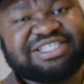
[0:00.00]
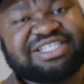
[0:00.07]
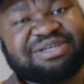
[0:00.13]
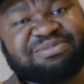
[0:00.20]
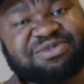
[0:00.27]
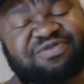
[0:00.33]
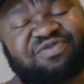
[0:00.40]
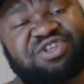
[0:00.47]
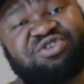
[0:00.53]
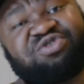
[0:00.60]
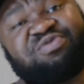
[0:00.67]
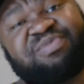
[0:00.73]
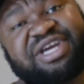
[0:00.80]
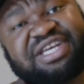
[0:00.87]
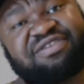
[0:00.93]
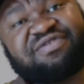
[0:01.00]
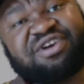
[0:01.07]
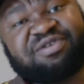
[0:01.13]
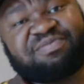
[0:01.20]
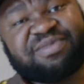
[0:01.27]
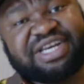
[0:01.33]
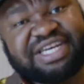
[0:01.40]
in terms of the Human
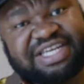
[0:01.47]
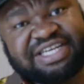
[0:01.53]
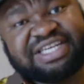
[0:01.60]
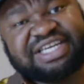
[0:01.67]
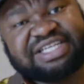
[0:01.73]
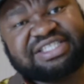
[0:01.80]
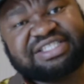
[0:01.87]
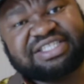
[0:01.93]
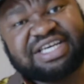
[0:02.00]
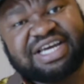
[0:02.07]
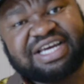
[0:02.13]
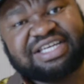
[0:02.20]
Development Index,